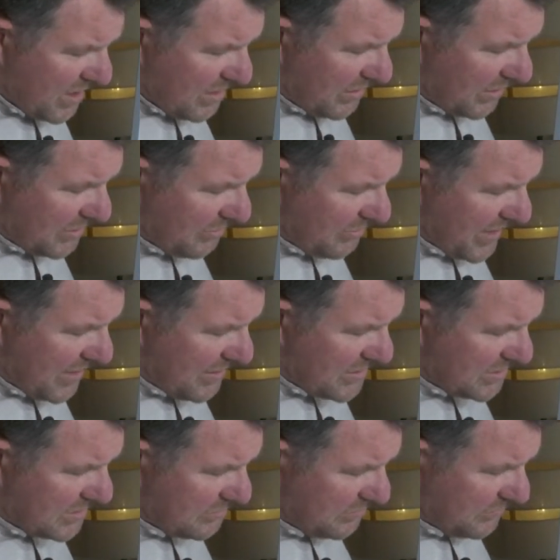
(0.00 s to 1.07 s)
You get your
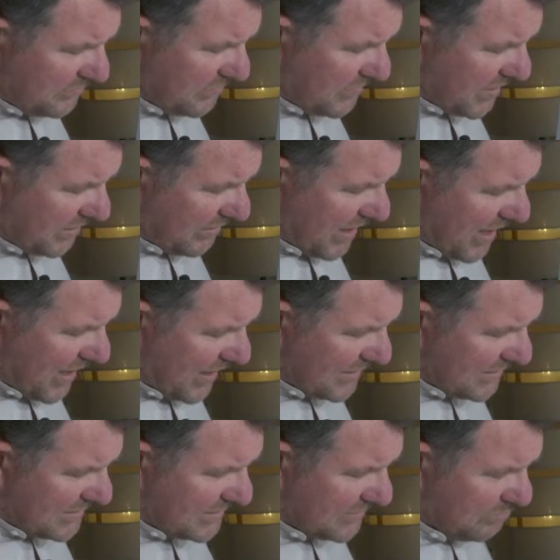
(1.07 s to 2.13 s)
ears, your
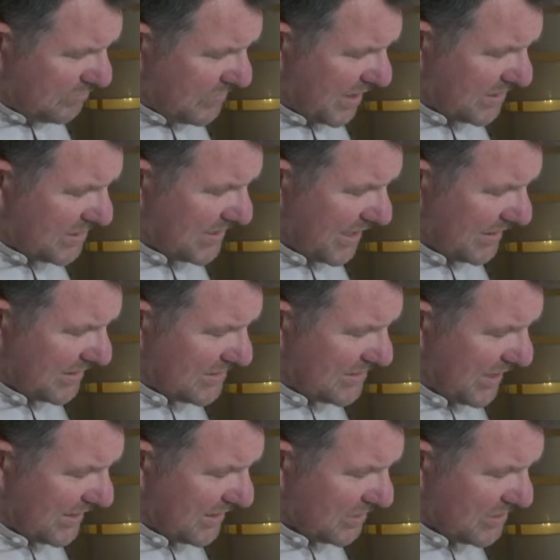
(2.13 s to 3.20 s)
eyes, they're sending
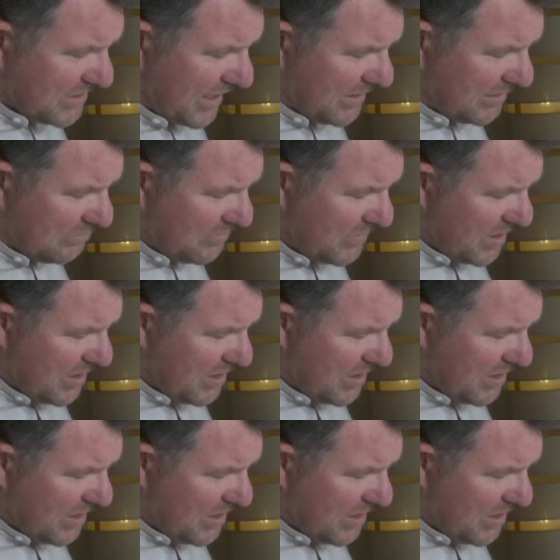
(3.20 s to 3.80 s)
signals in,